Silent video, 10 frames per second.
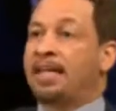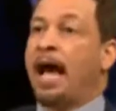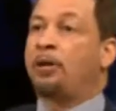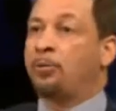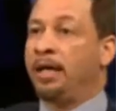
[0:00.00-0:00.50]

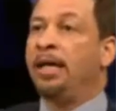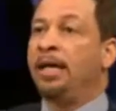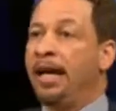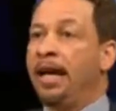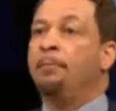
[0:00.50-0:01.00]
salary
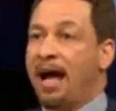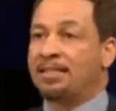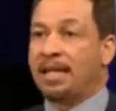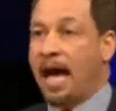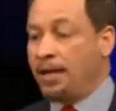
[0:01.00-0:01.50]
in my
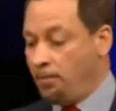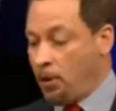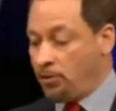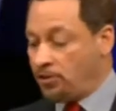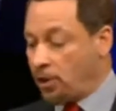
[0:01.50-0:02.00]
signing
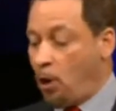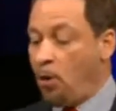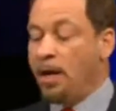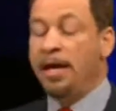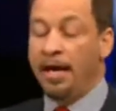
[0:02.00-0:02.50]
bonus.
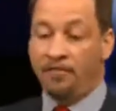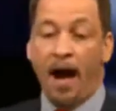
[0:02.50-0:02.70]
So if